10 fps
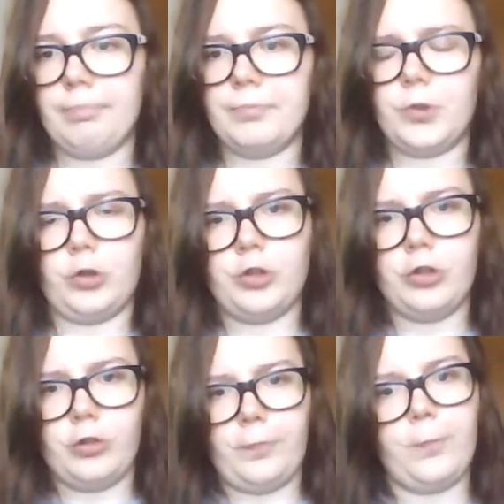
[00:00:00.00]
not
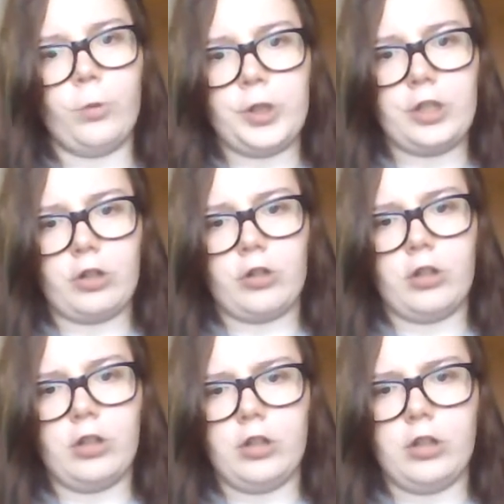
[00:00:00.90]
the full year
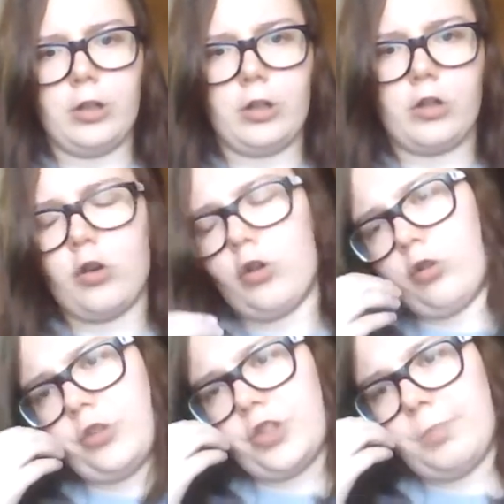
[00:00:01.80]

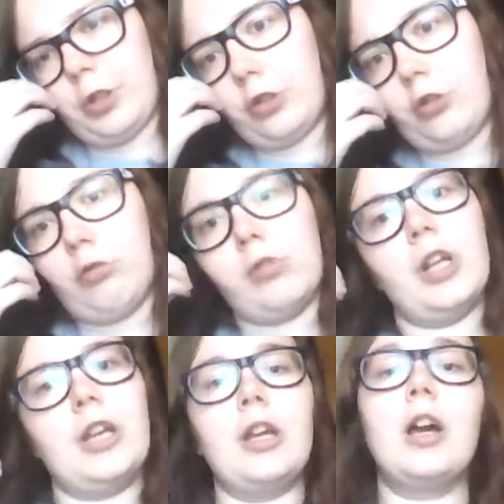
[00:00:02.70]
course, but
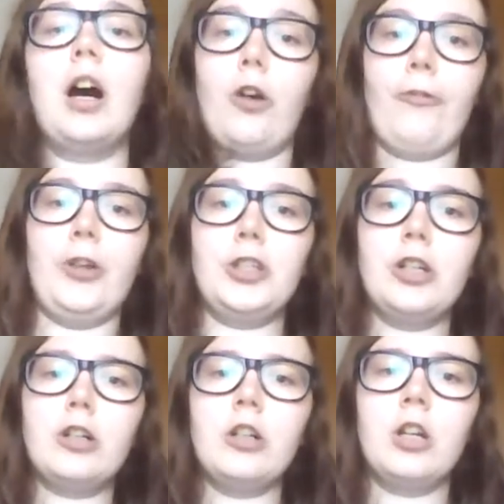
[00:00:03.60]
only half a year.